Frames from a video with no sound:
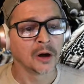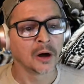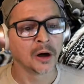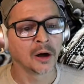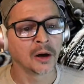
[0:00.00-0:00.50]

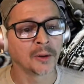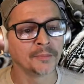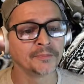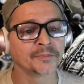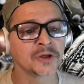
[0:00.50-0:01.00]

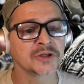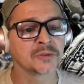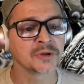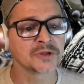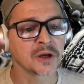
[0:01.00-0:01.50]
Um, let's see
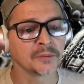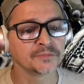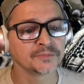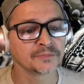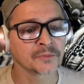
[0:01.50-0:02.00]
what he said.
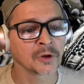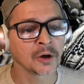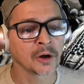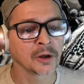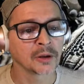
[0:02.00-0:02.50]
All
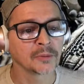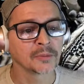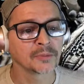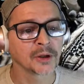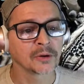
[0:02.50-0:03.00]
right, you
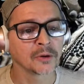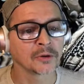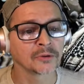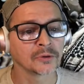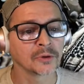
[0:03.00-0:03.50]
played Call
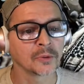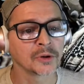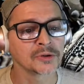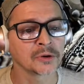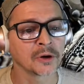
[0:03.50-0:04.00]
of Duty
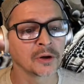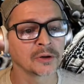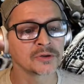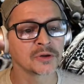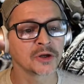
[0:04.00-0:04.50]
once. All right,
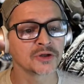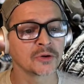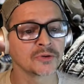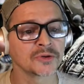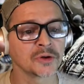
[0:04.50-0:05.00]
so they
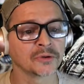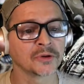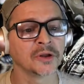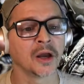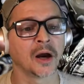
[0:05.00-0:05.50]
chose
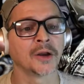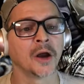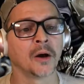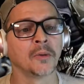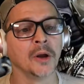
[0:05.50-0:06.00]
guilty. Yeah, I
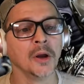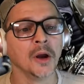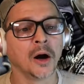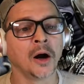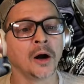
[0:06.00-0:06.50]
know.
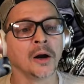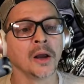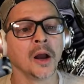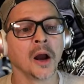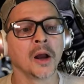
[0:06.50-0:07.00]
Uh,
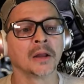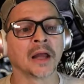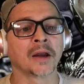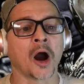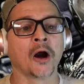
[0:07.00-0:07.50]

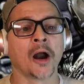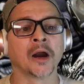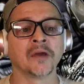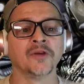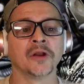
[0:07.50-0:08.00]
like, all right, I'll
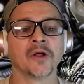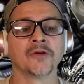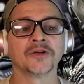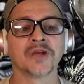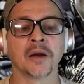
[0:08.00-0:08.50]
give you
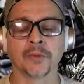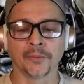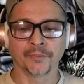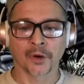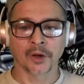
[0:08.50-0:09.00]
another
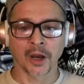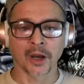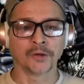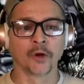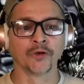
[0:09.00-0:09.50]
example.
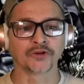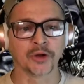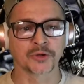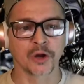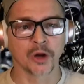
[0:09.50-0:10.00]
Okay, no
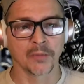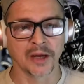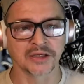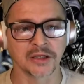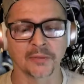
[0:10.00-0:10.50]
retreat. What's going on, man?
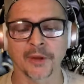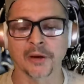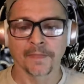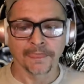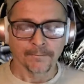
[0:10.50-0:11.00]
I see you up
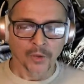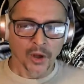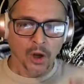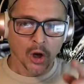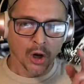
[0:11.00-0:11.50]
there.
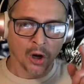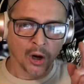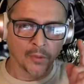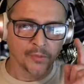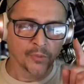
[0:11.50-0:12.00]
Uh,